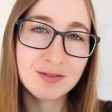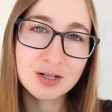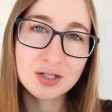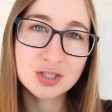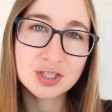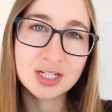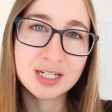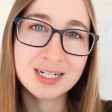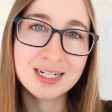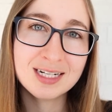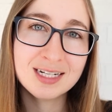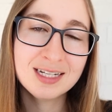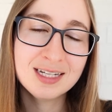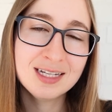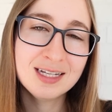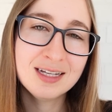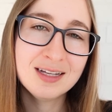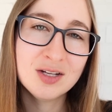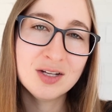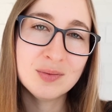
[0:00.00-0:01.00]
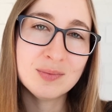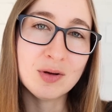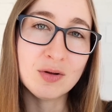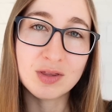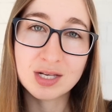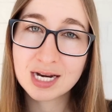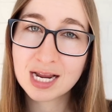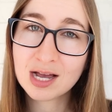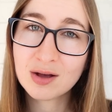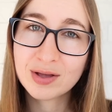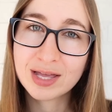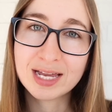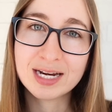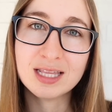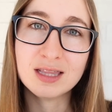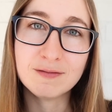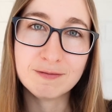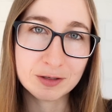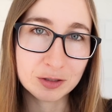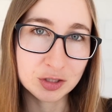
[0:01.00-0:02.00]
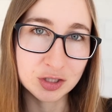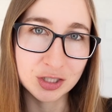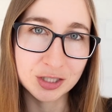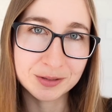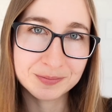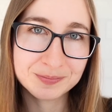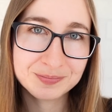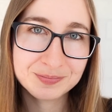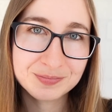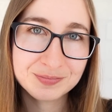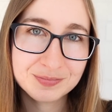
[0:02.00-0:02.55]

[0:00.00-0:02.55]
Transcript: function, both now and in the future.